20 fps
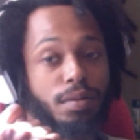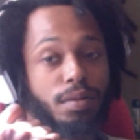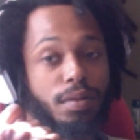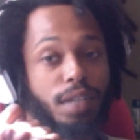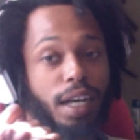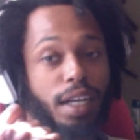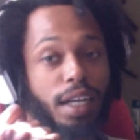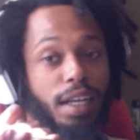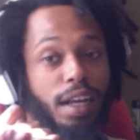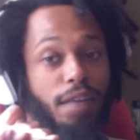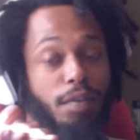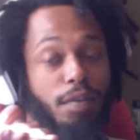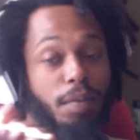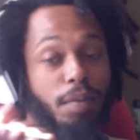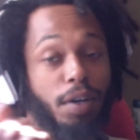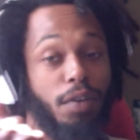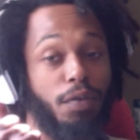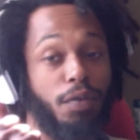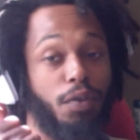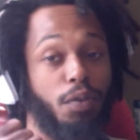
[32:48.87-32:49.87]
I can have a
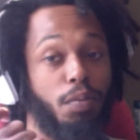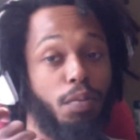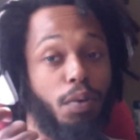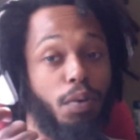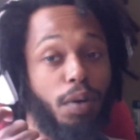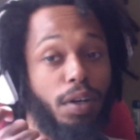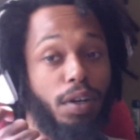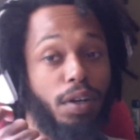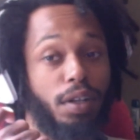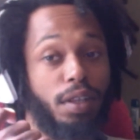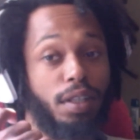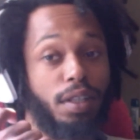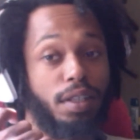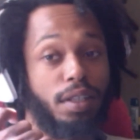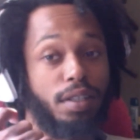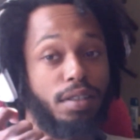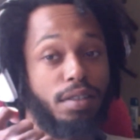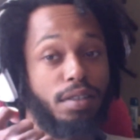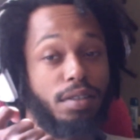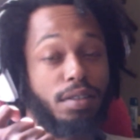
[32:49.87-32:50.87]
better viewpoint on
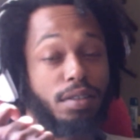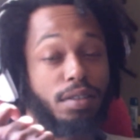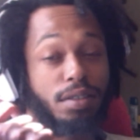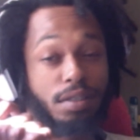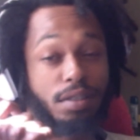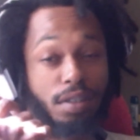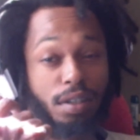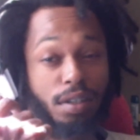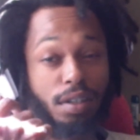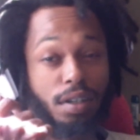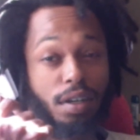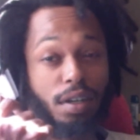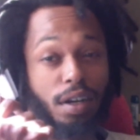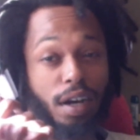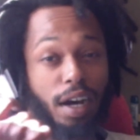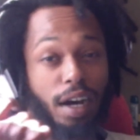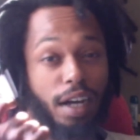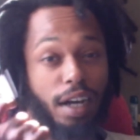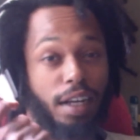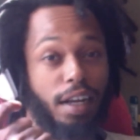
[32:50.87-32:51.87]
things.
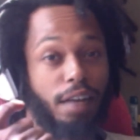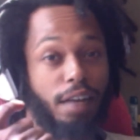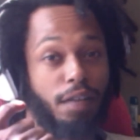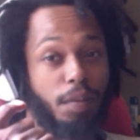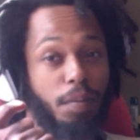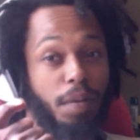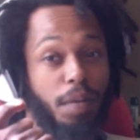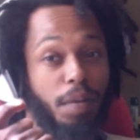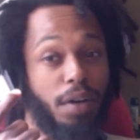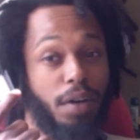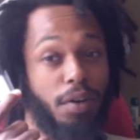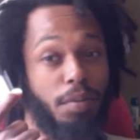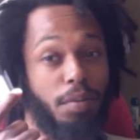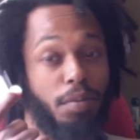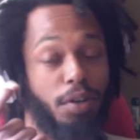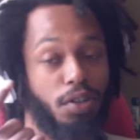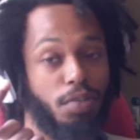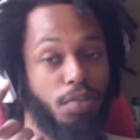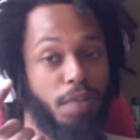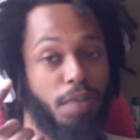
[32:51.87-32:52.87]
I can have a better
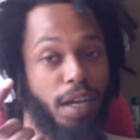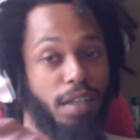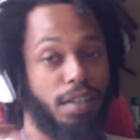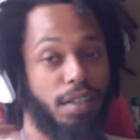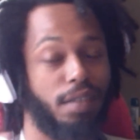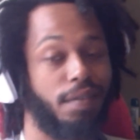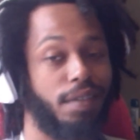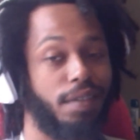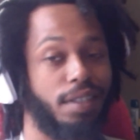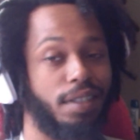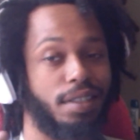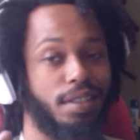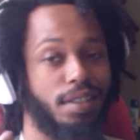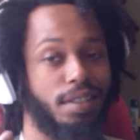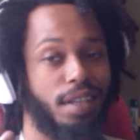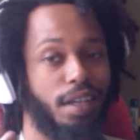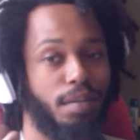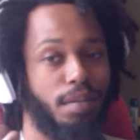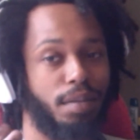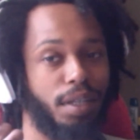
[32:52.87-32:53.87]
perspective. It's the
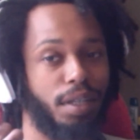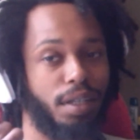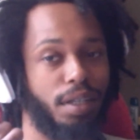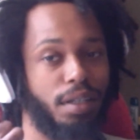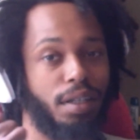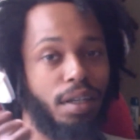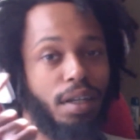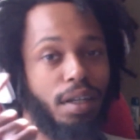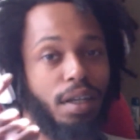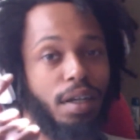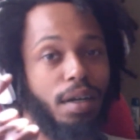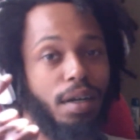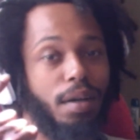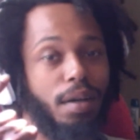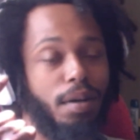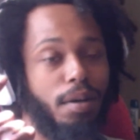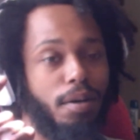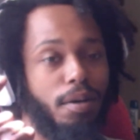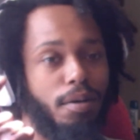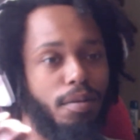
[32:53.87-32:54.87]
same thing.
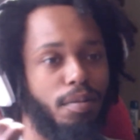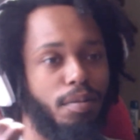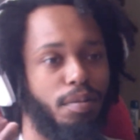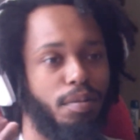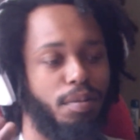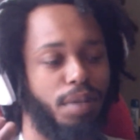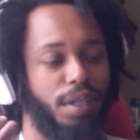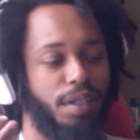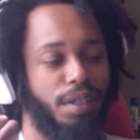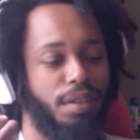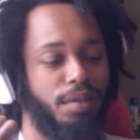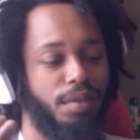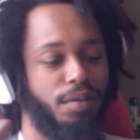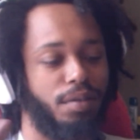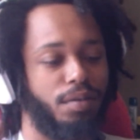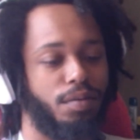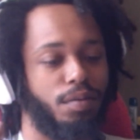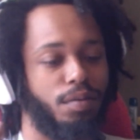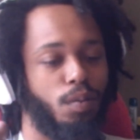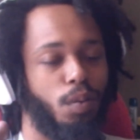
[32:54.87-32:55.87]
But
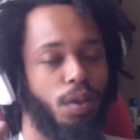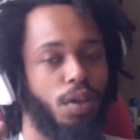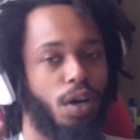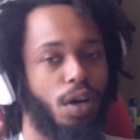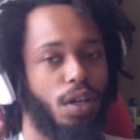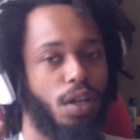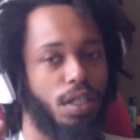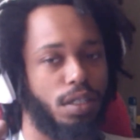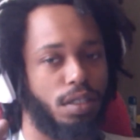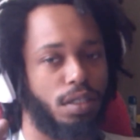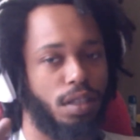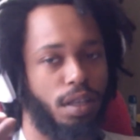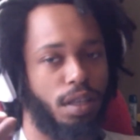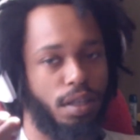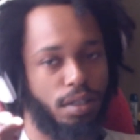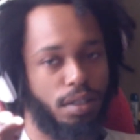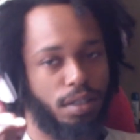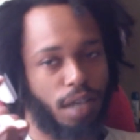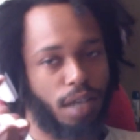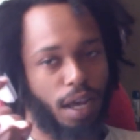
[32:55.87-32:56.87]
with all these
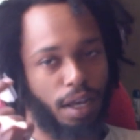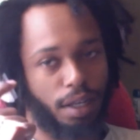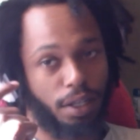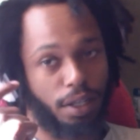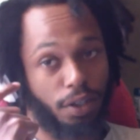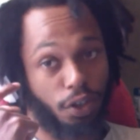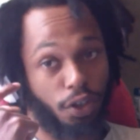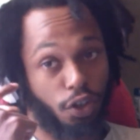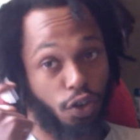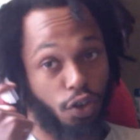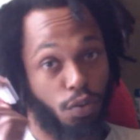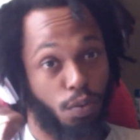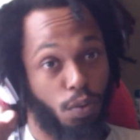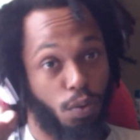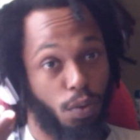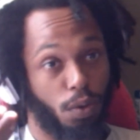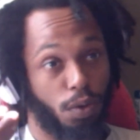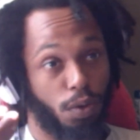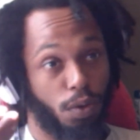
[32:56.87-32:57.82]
things, I can do more.